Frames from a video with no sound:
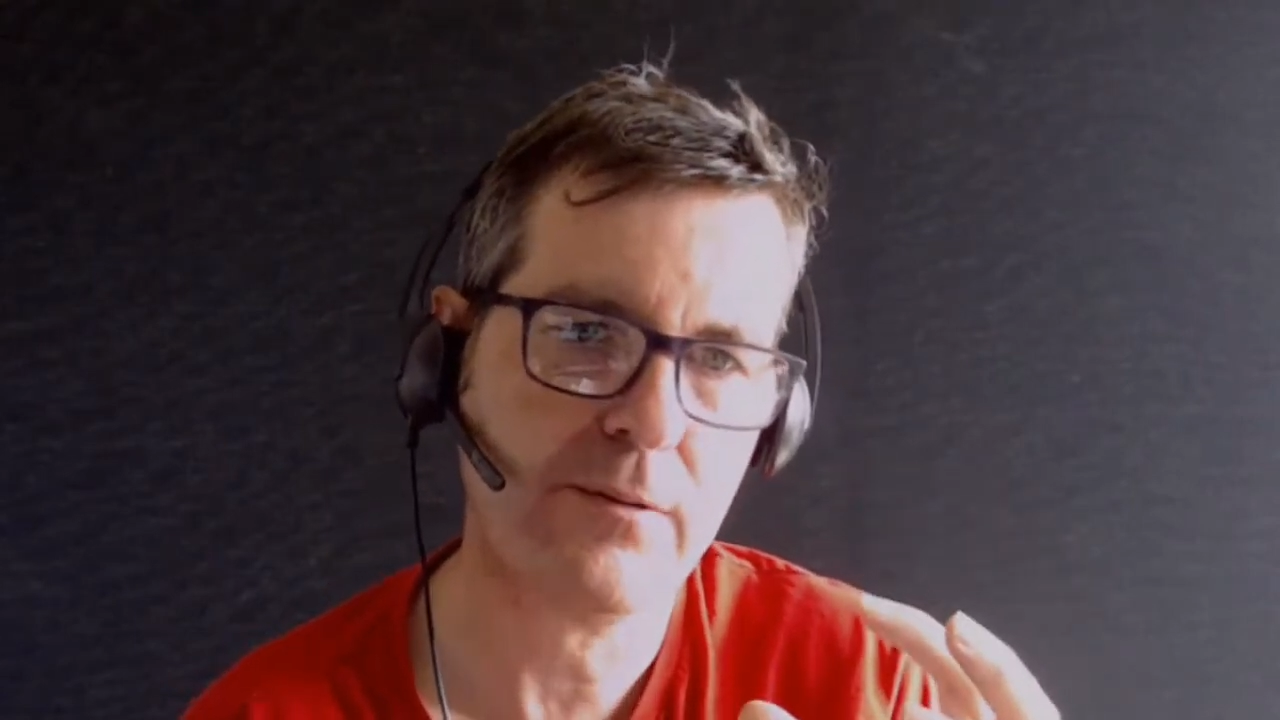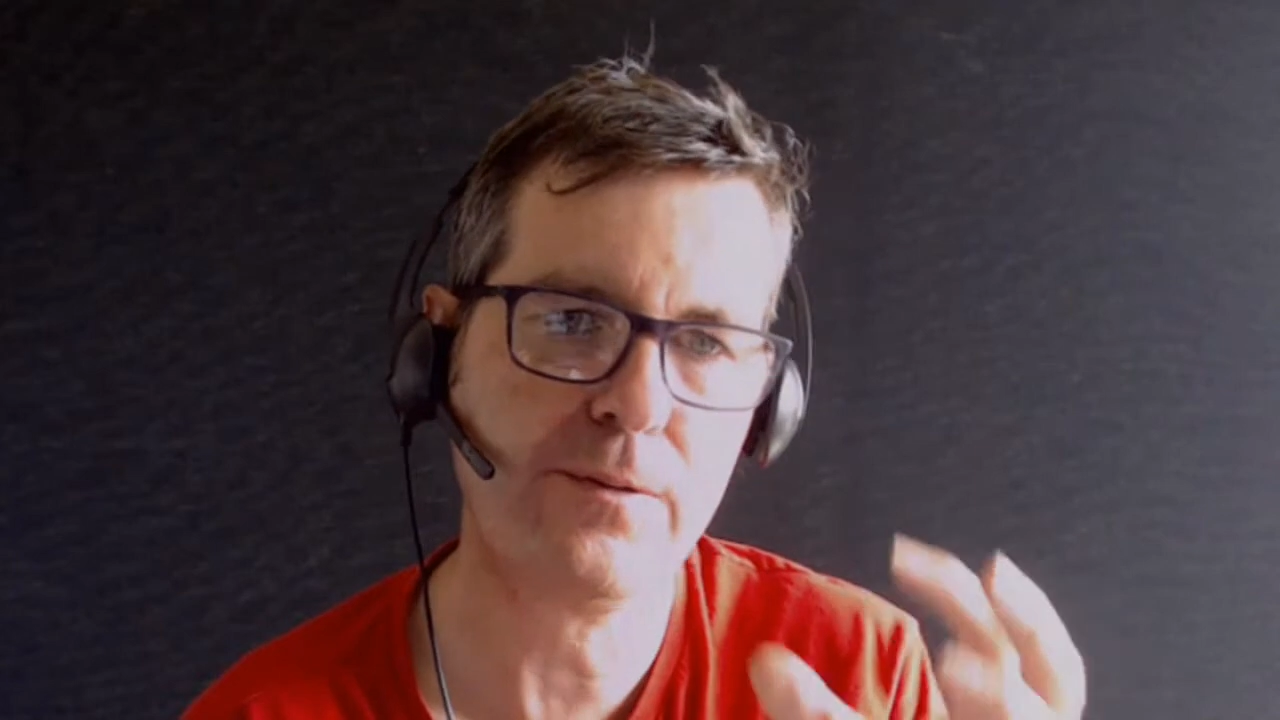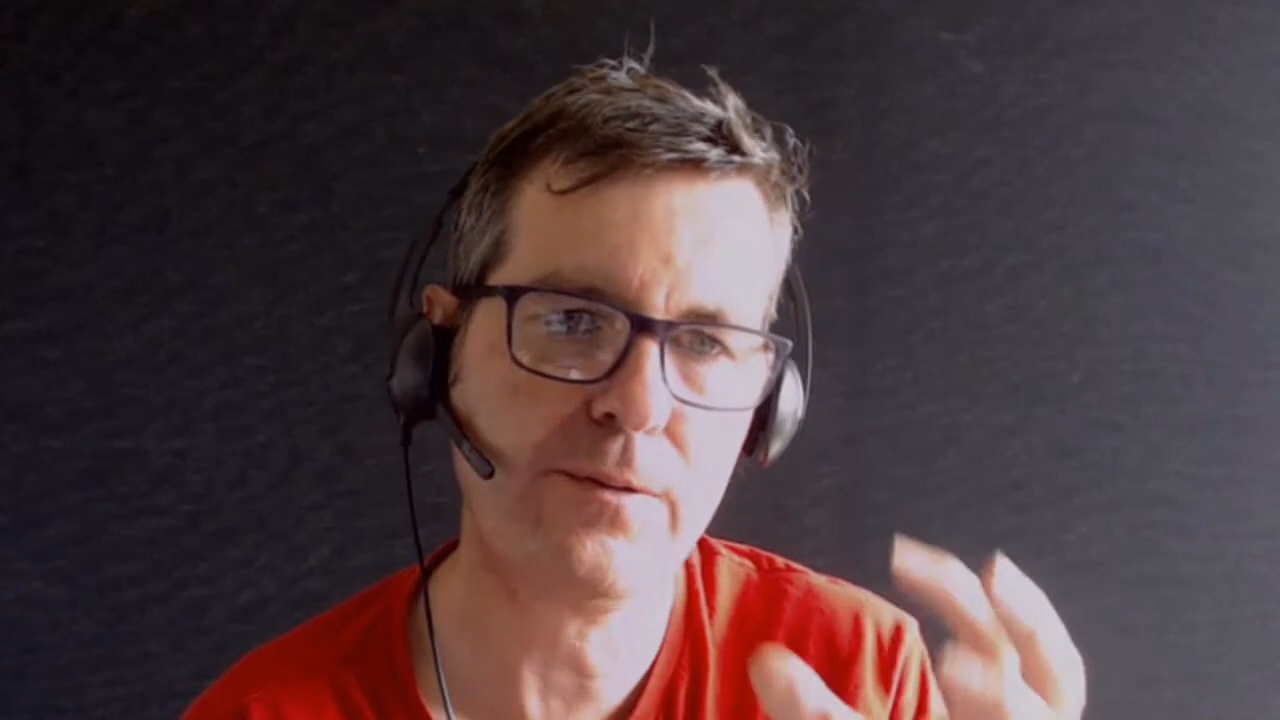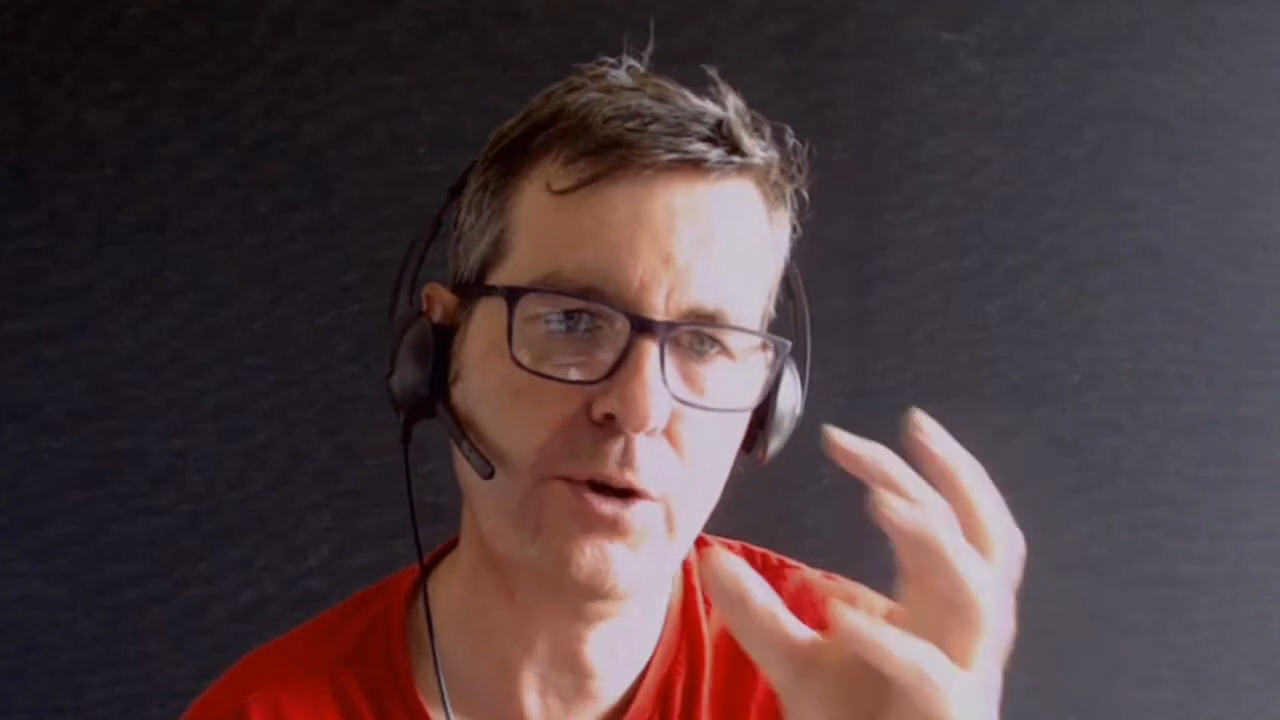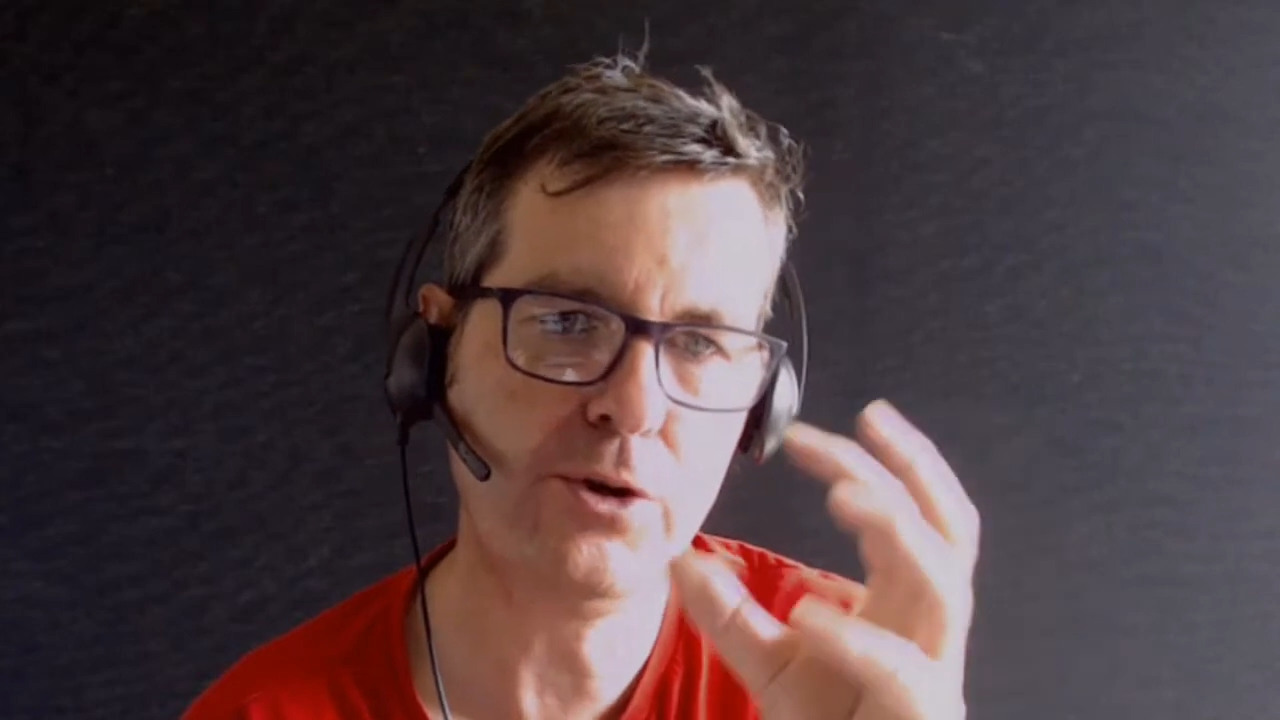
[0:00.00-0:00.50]

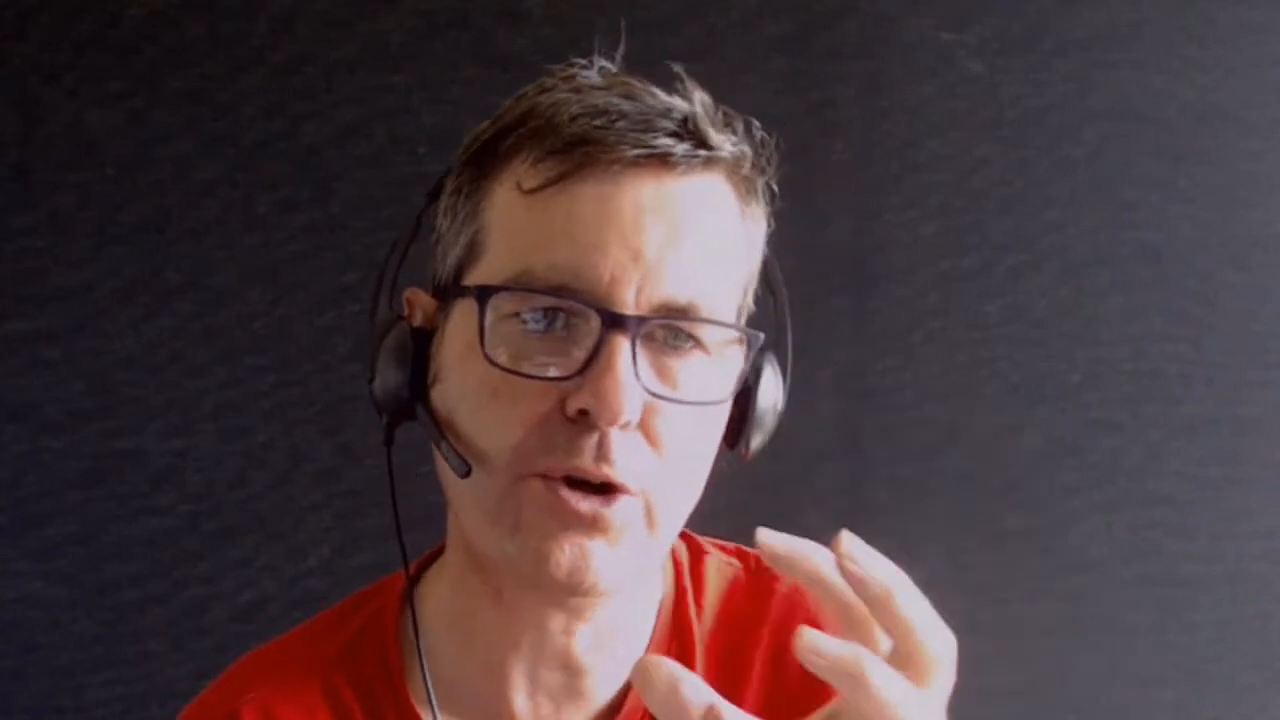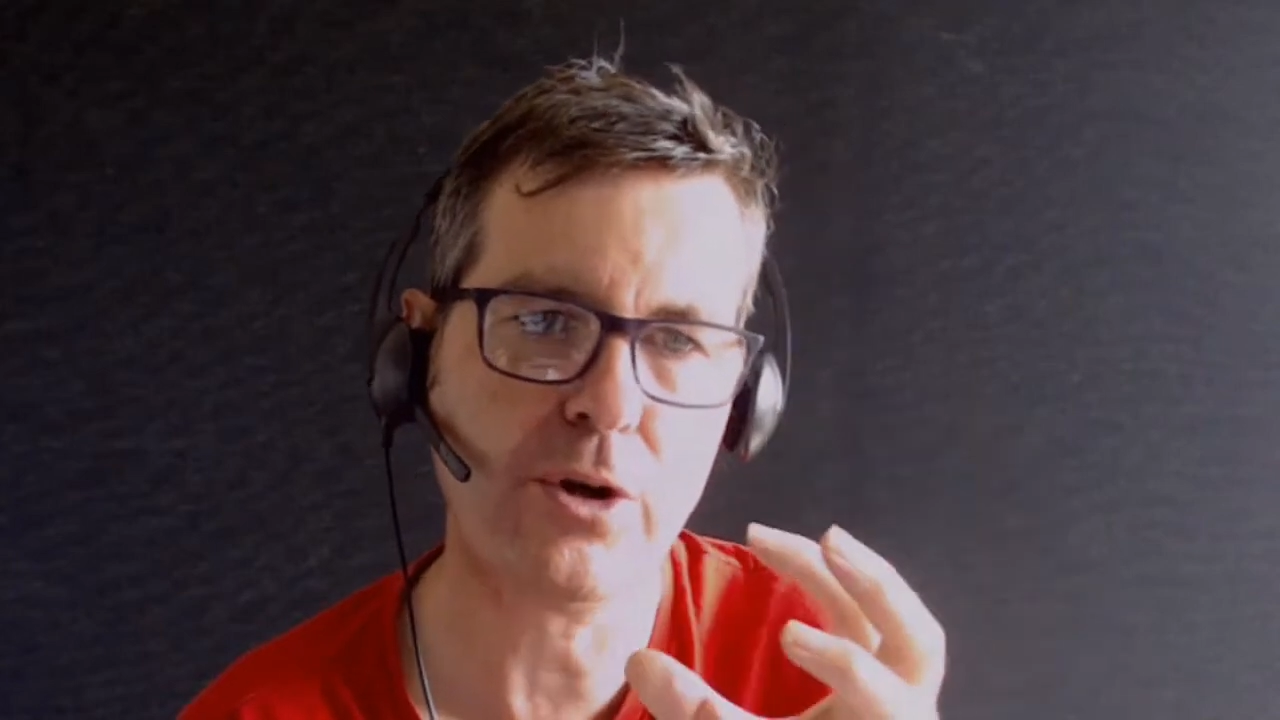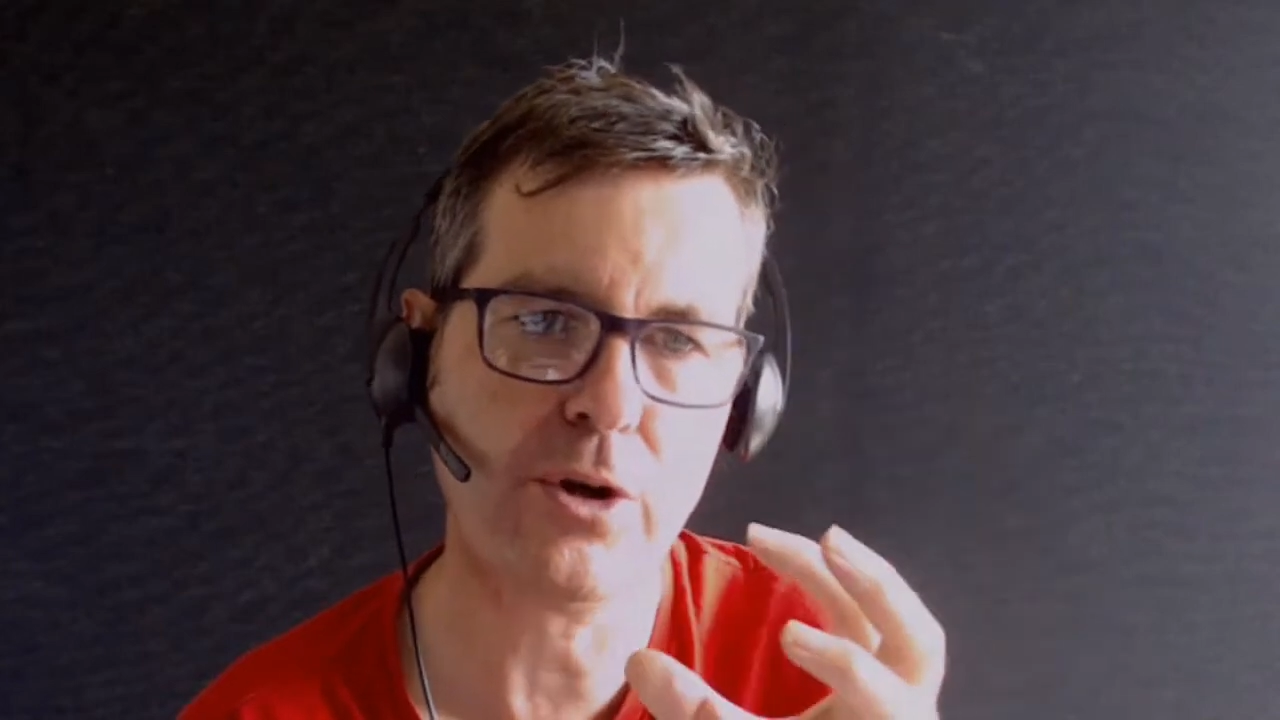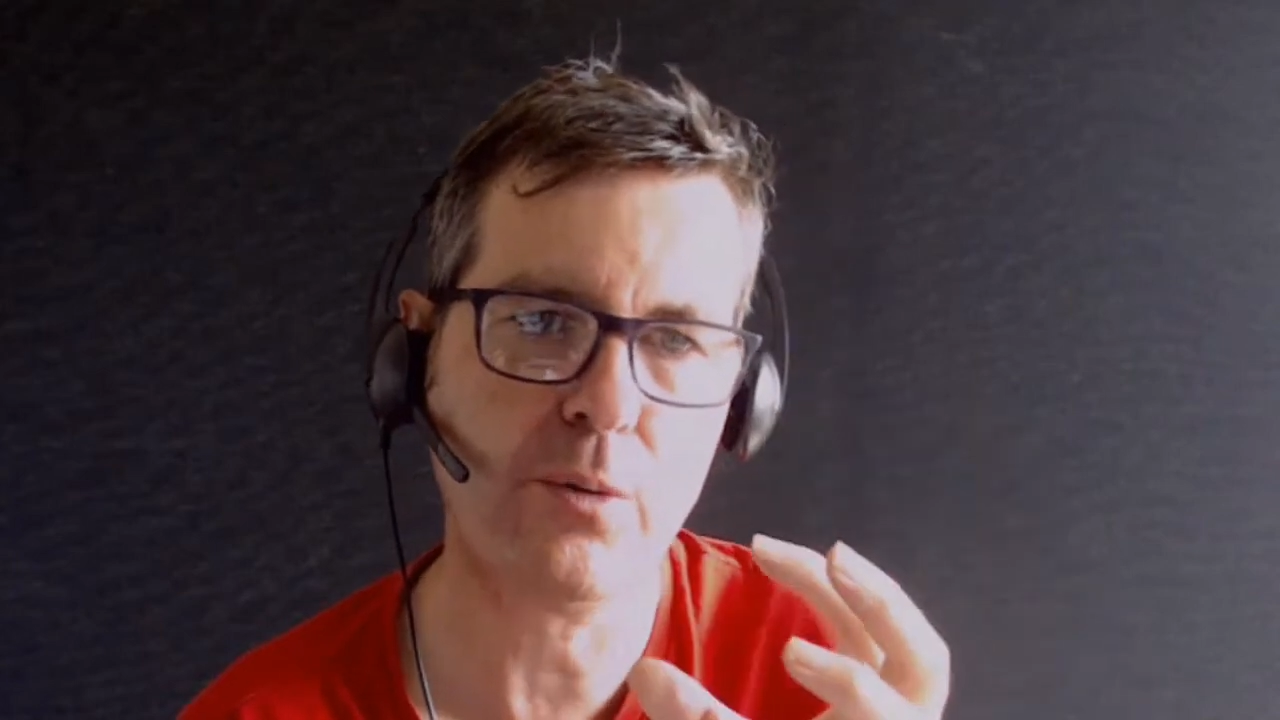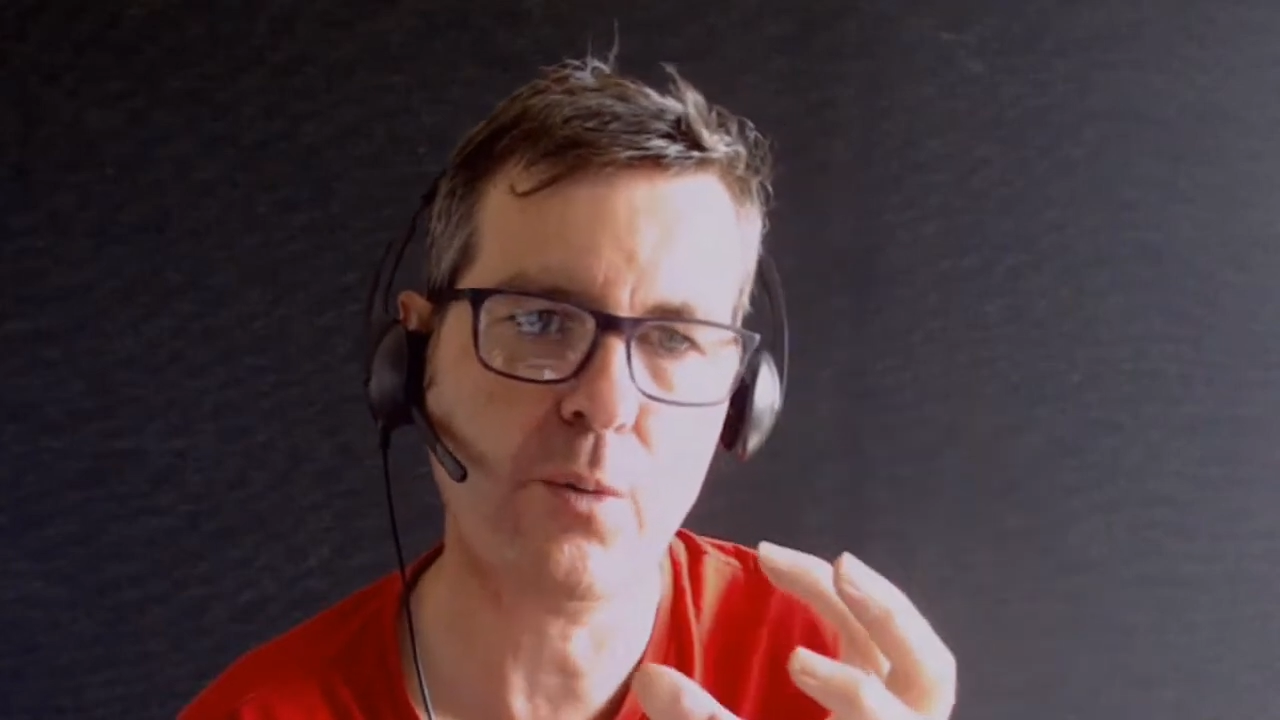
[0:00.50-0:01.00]

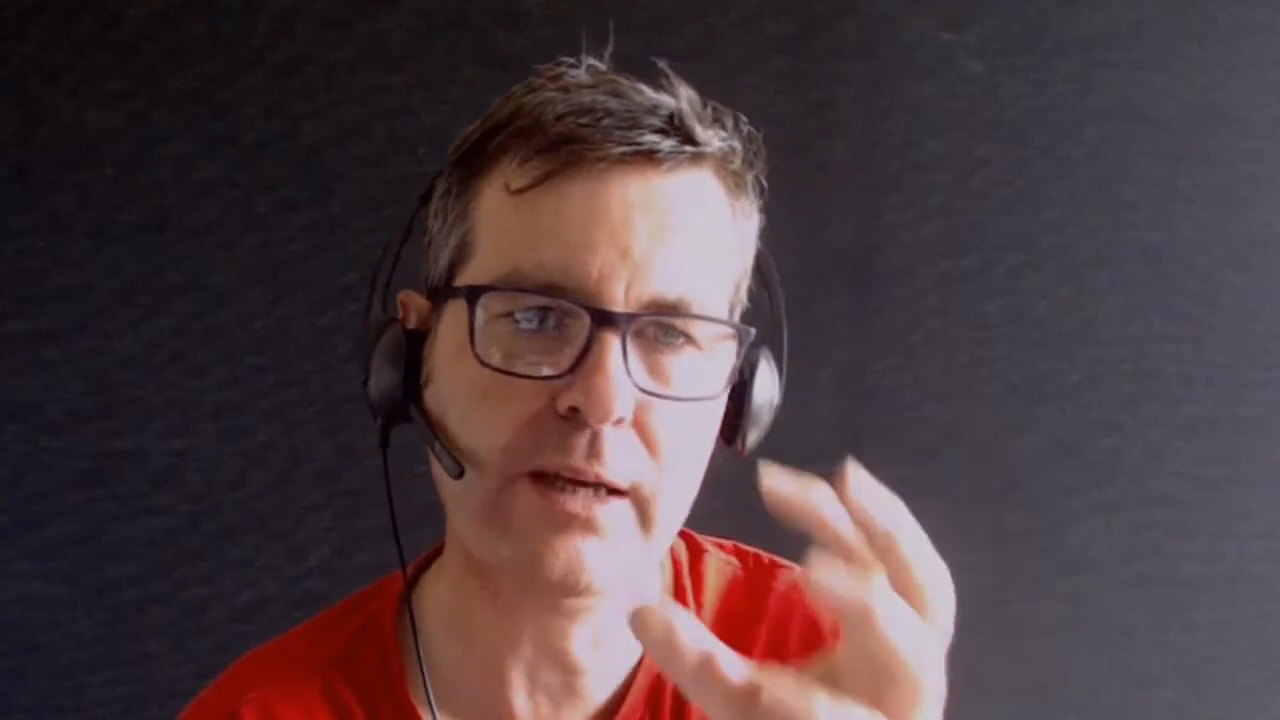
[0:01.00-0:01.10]
future